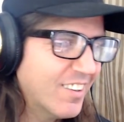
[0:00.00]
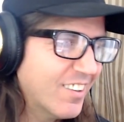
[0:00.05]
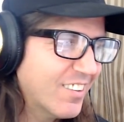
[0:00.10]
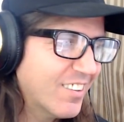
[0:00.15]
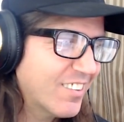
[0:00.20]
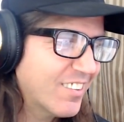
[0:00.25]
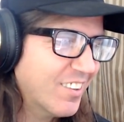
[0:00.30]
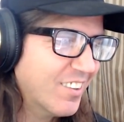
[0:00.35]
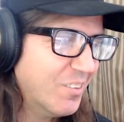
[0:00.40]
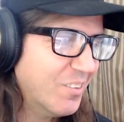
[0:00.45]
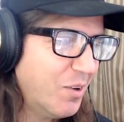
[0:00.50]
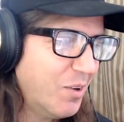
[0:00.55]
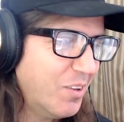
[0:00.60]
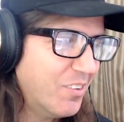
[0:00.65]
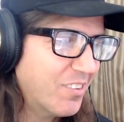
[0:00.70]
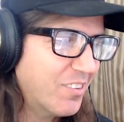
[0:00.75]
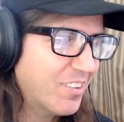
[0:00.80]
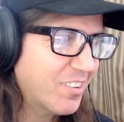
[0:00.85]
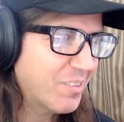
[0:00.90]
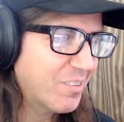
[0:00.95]
So
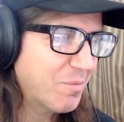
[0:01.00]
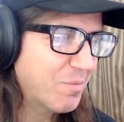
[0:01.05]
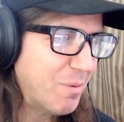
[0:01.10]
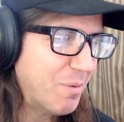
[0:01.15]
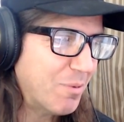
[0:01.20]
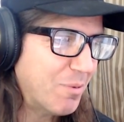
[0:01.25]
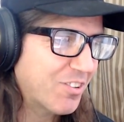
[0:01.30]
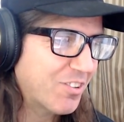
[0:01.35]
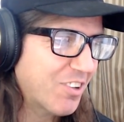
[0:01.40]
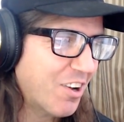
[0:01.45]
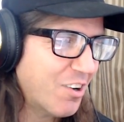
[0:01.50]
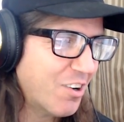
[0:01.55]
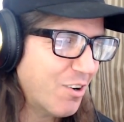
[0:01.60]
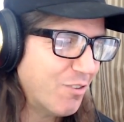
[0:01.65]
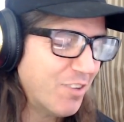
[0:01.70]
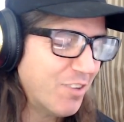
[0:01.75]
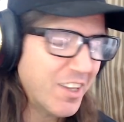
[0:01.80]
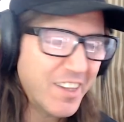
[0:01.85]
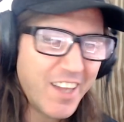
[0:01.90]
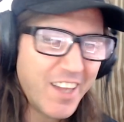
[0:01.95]
once people start
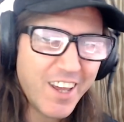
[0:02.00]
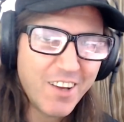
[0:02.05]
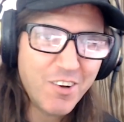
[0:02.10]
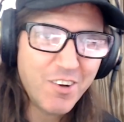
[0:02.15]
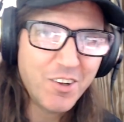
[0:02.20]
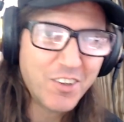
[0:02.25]
off their day all